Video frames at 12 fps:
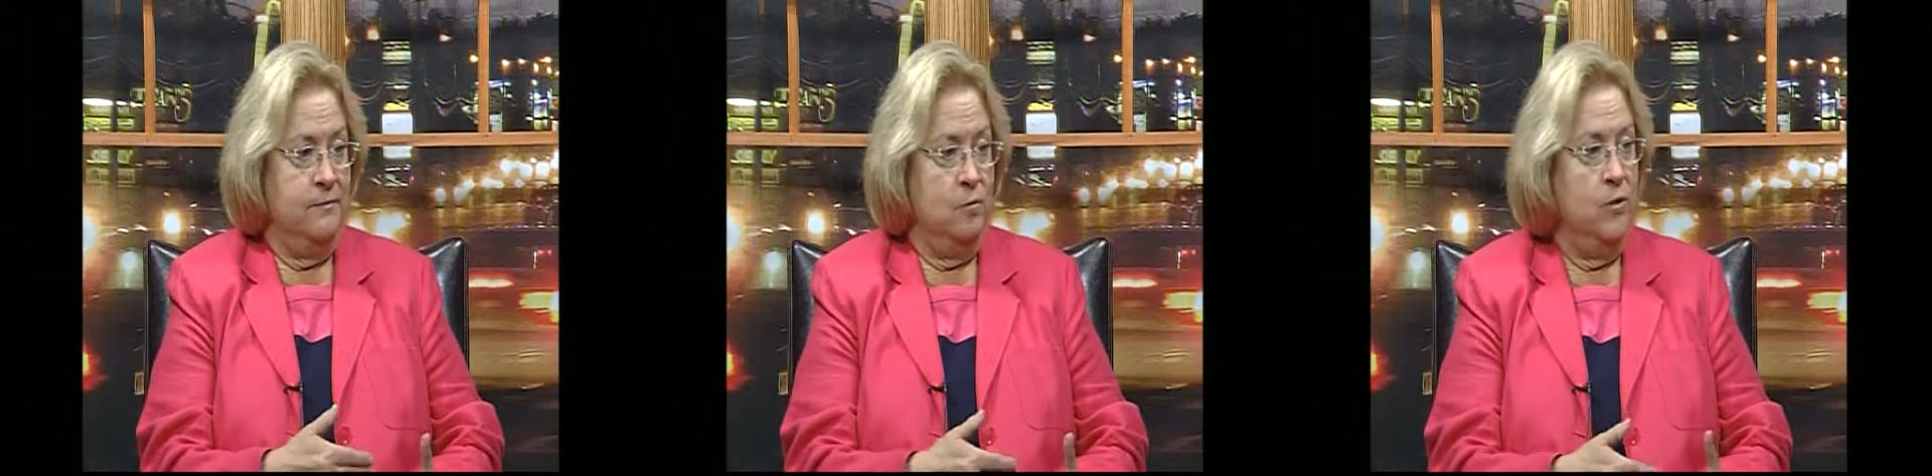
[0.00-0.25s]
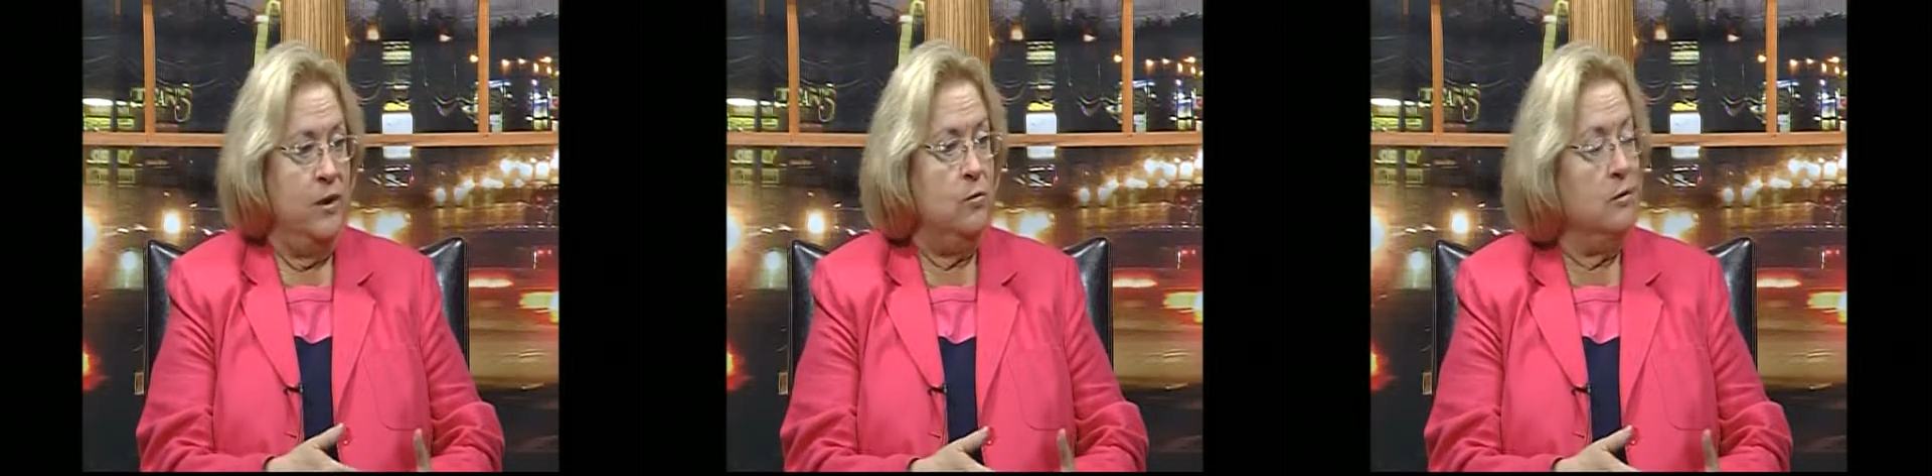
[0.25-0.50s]

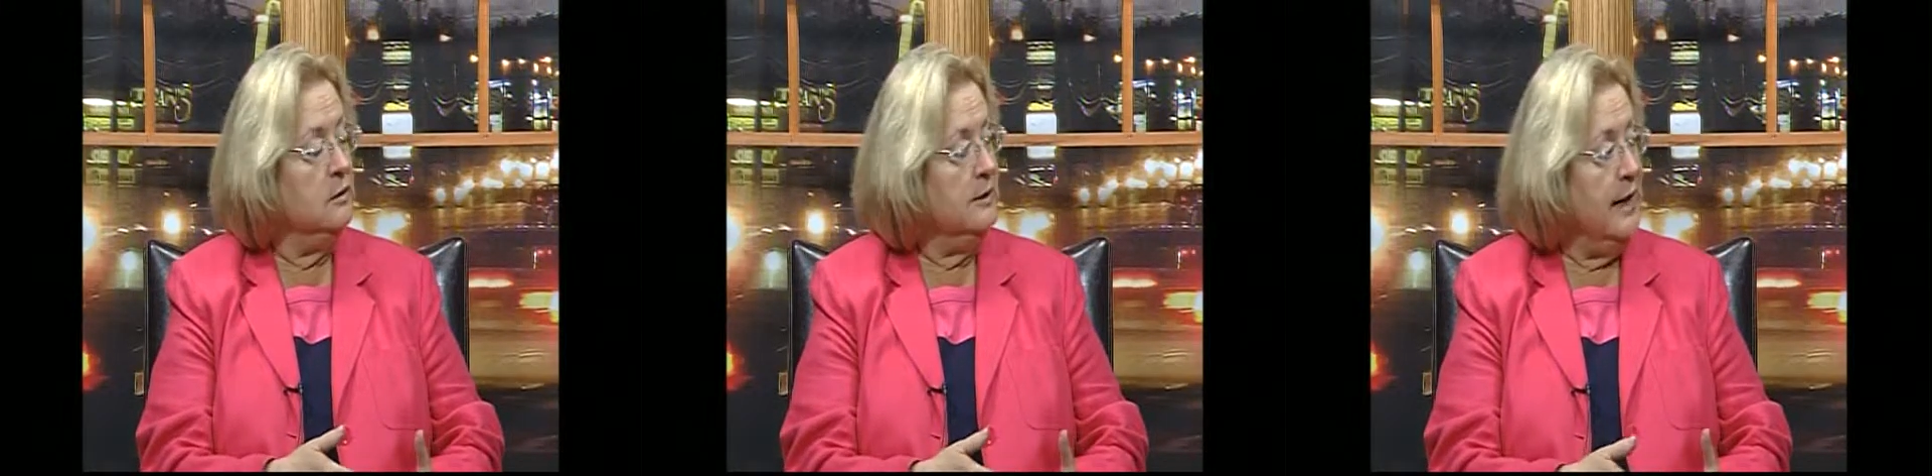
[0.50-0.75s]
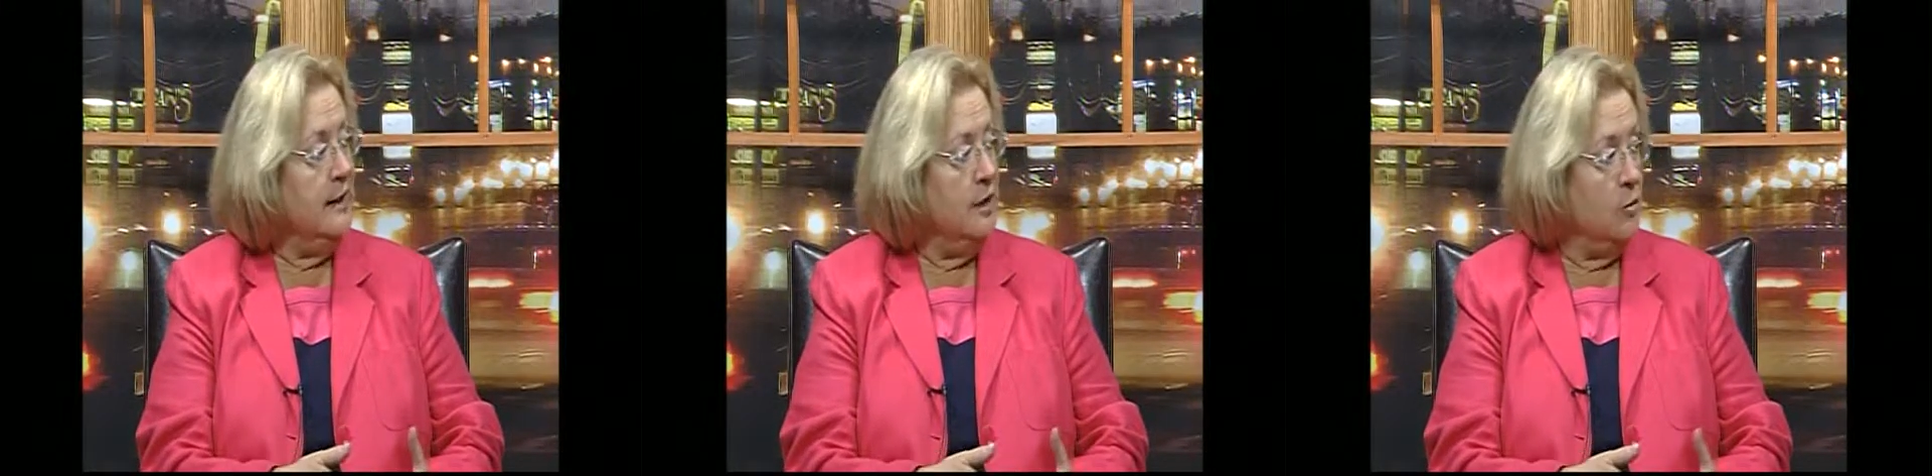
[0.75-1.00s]
we will
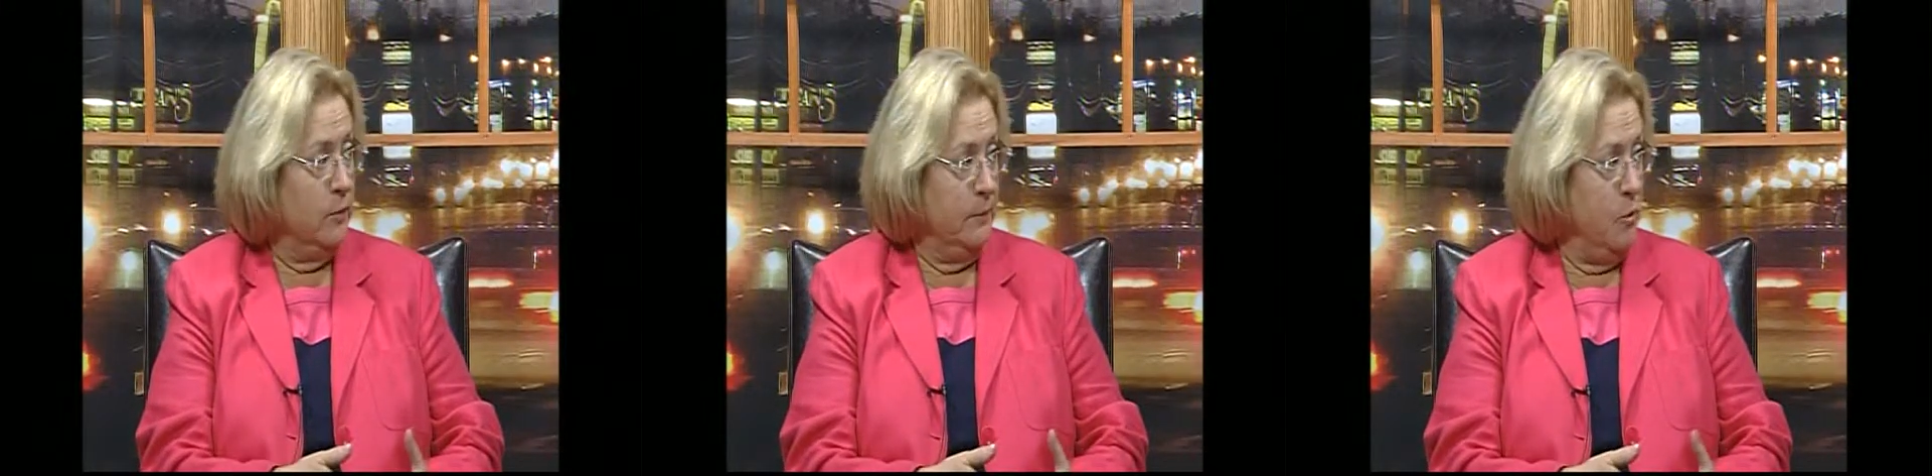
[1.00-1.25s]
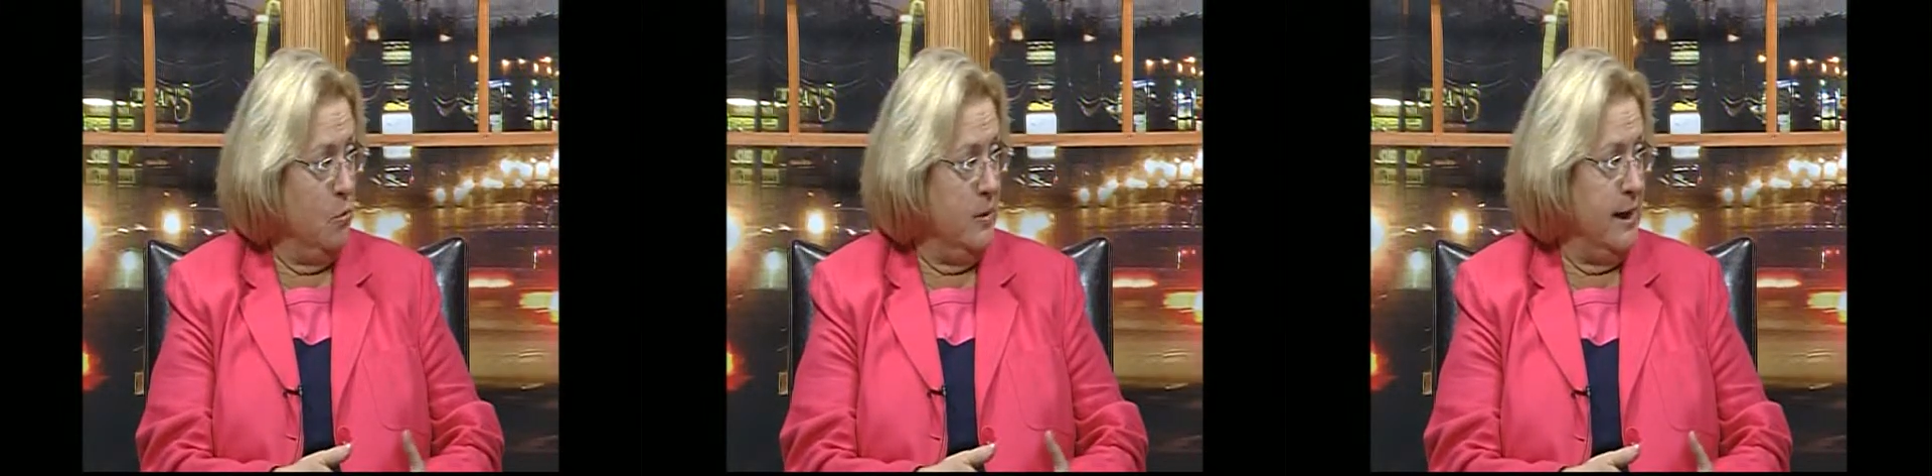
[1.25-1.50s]
get a
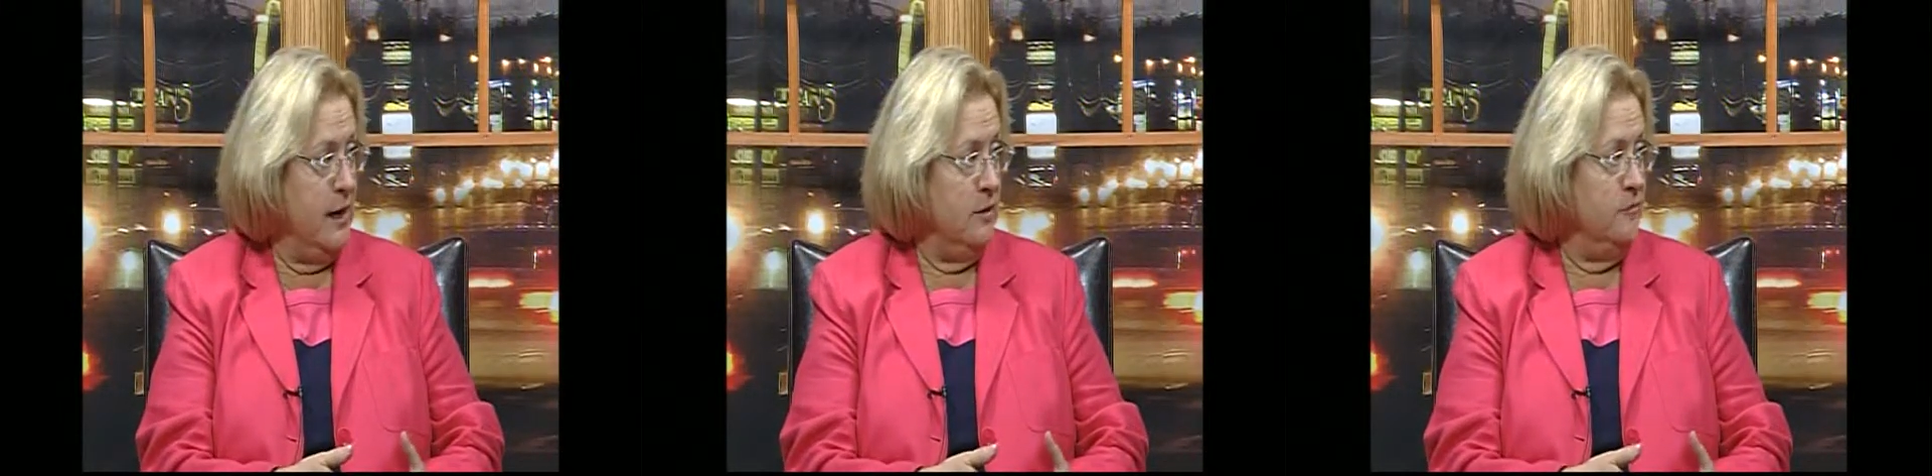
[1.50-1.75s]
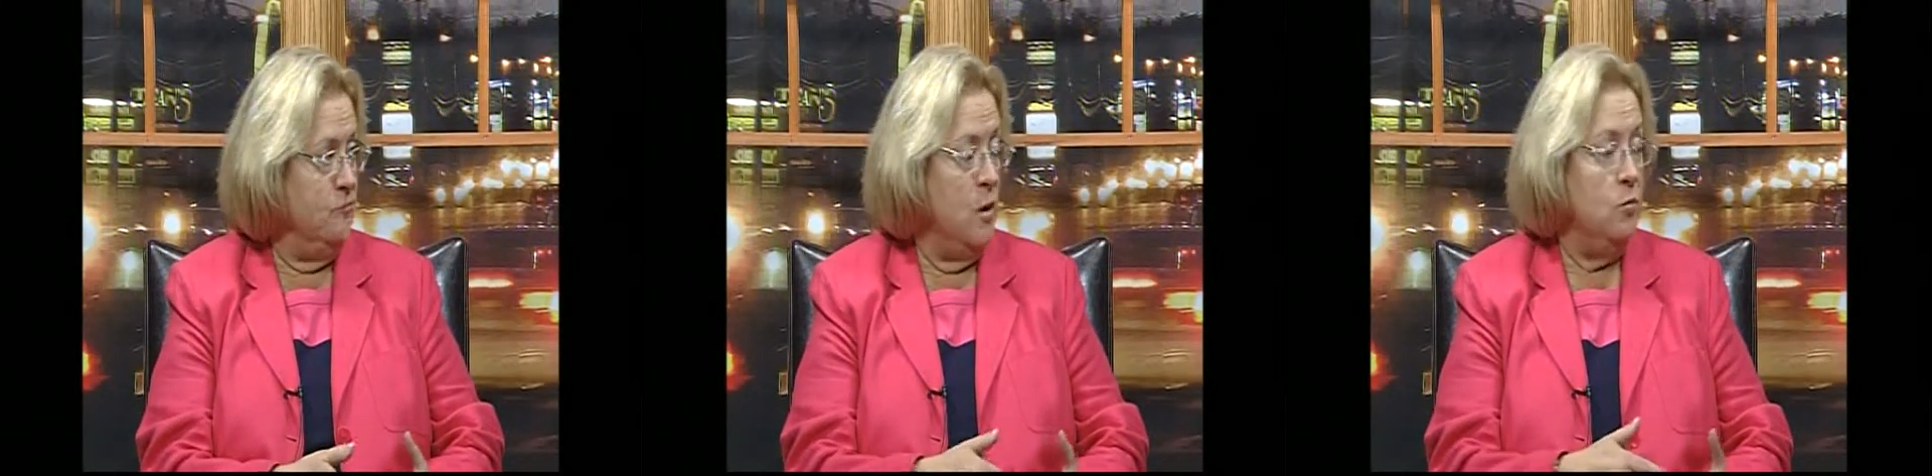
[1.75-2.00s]
report
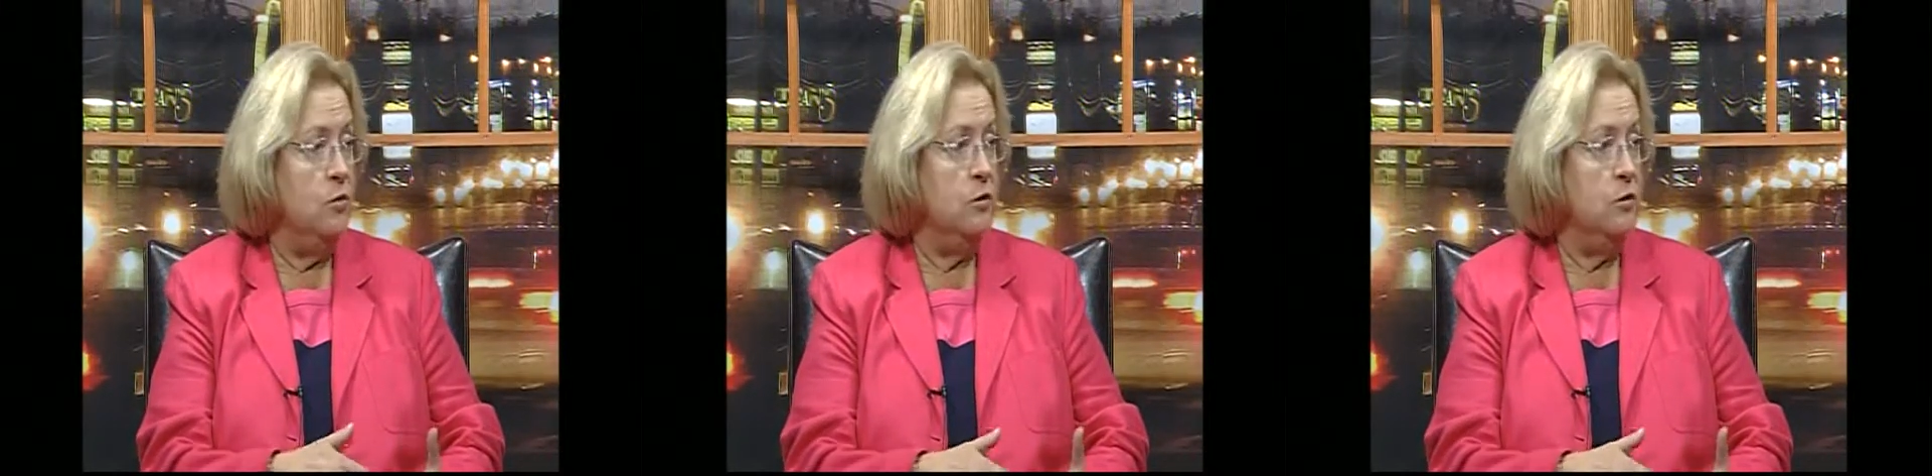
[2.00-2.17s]
out of what